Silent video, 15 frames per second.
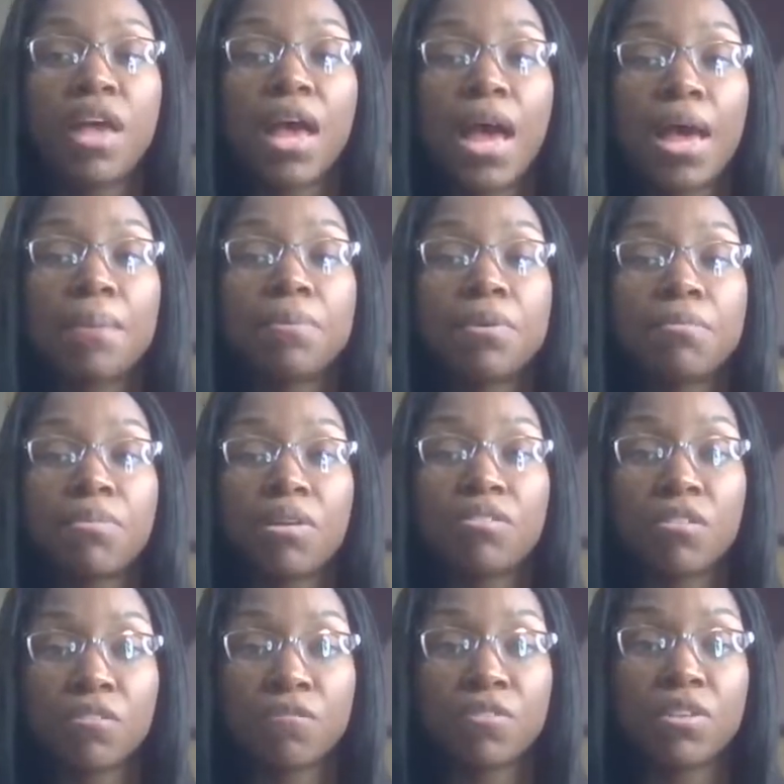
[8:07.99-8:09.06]
I put
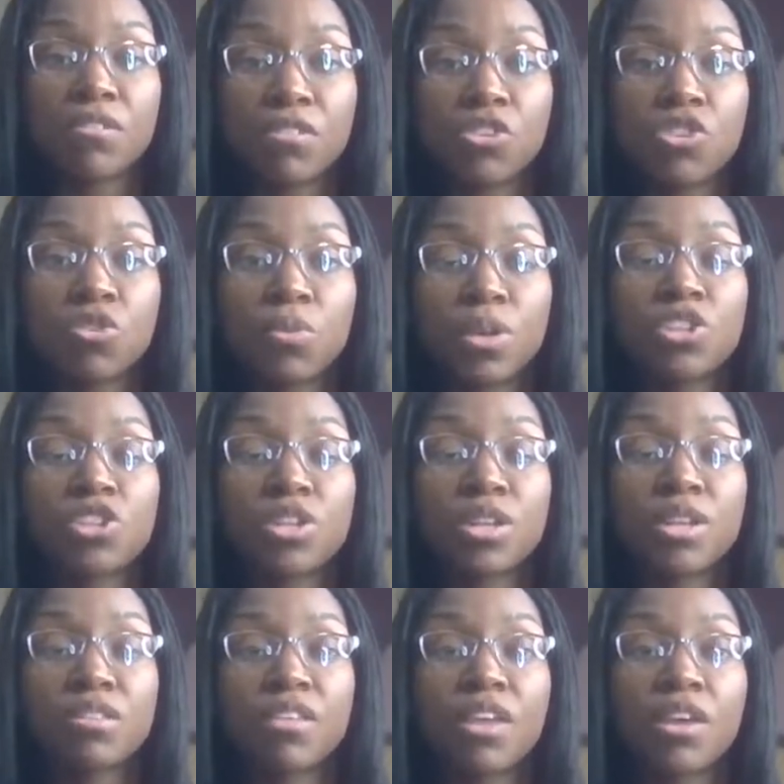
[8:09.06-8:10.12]
myself in the situation
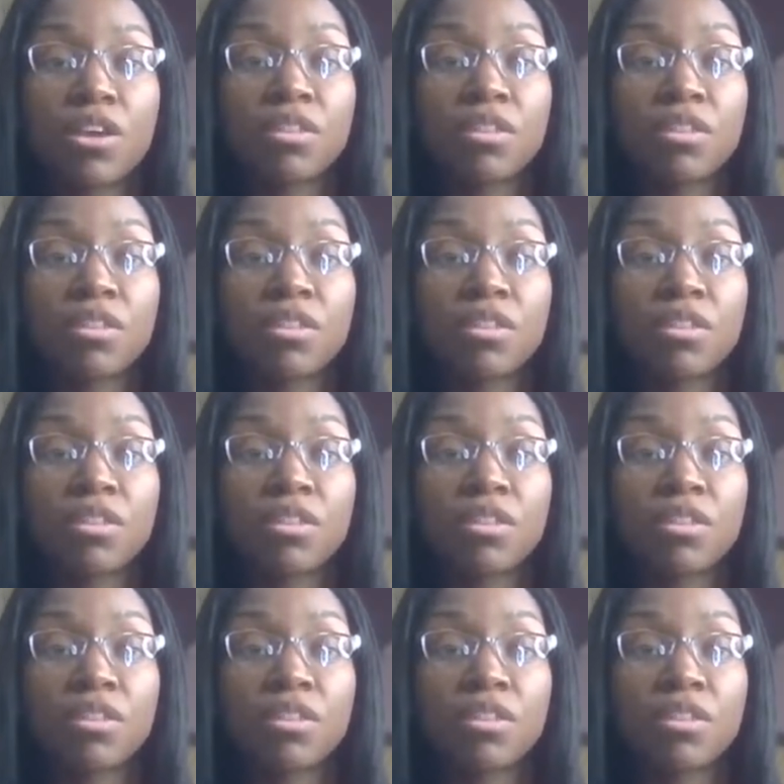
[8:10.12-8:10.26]
and say,